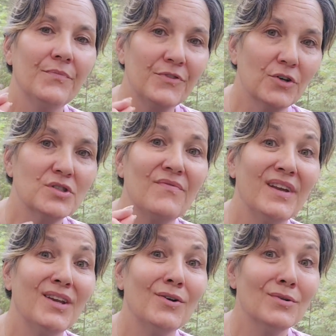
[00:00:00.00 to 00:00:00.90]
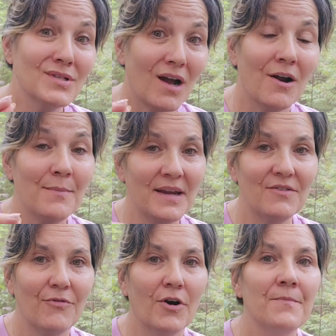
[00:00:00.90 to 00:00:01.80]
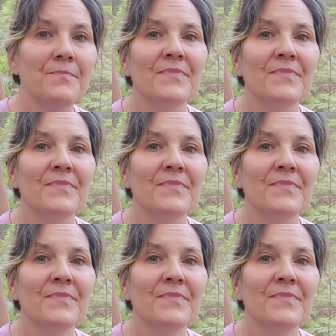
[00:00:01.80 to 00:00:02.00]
those videos are made for.